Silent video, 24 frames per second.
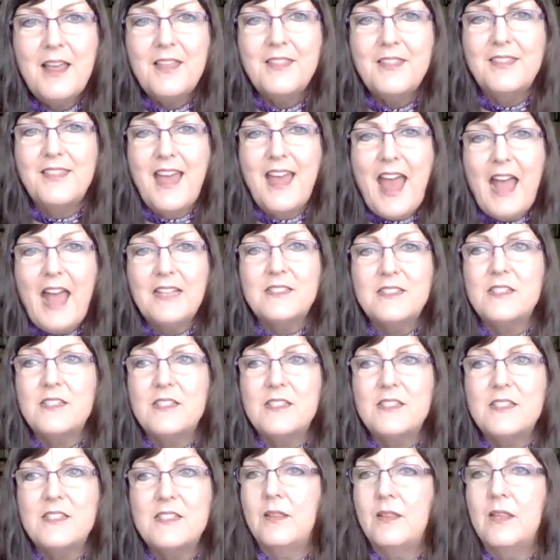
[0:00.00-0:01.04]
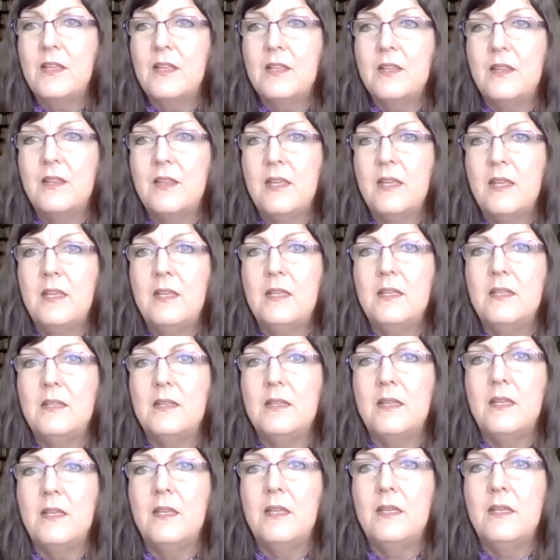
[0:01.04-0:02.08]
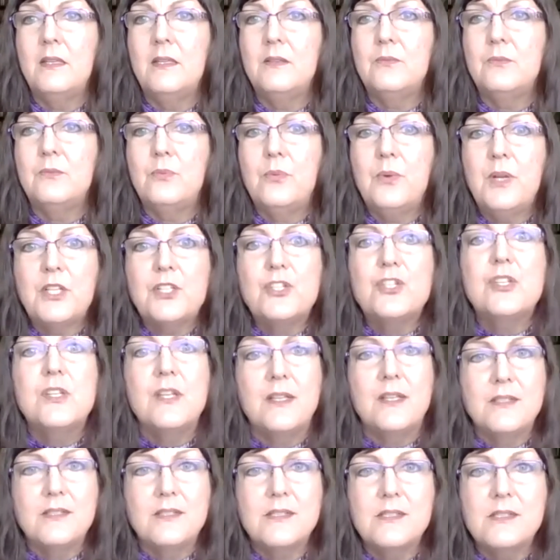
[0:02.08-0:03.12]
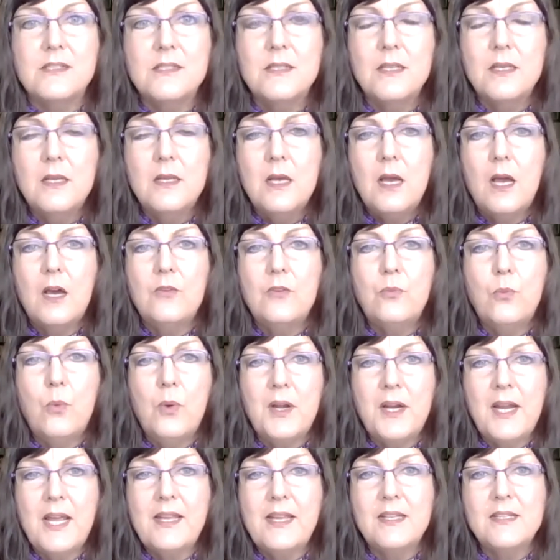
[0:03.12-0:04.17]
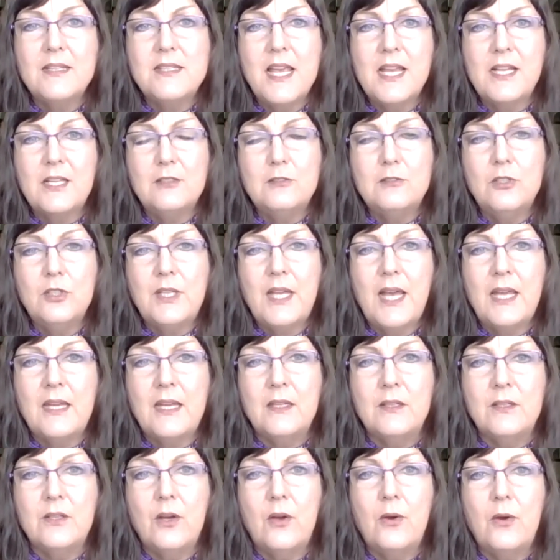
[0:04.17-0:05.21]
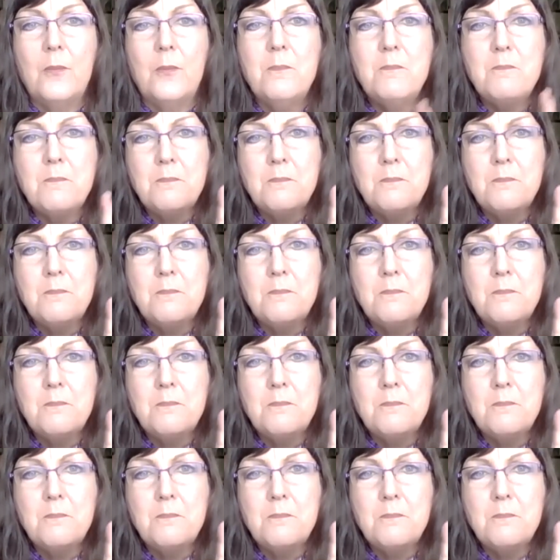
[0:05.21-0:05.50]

That's the richness of what I can take a look at and go,